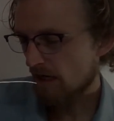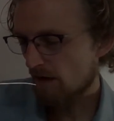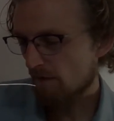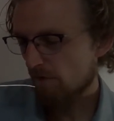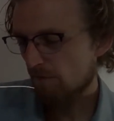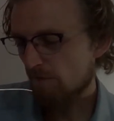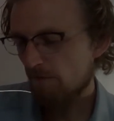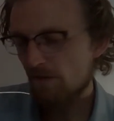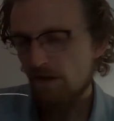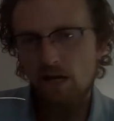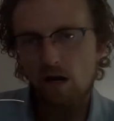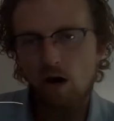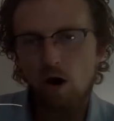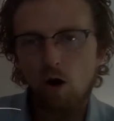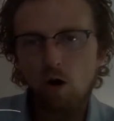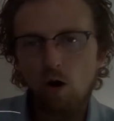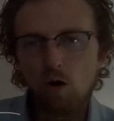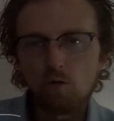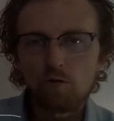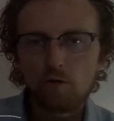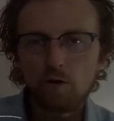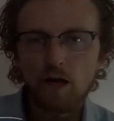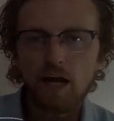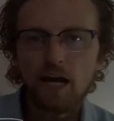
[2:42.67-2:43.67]
if the
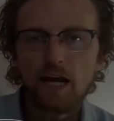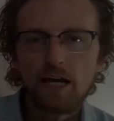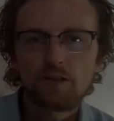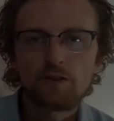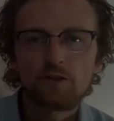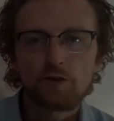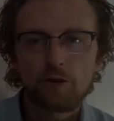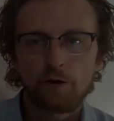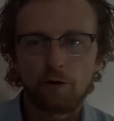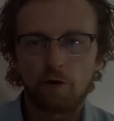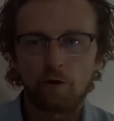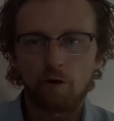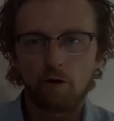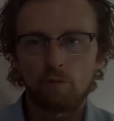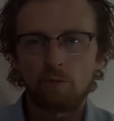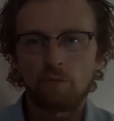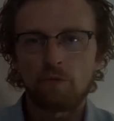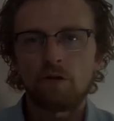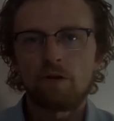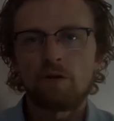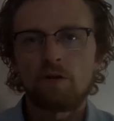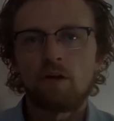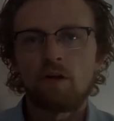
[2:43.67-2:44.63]
overhead term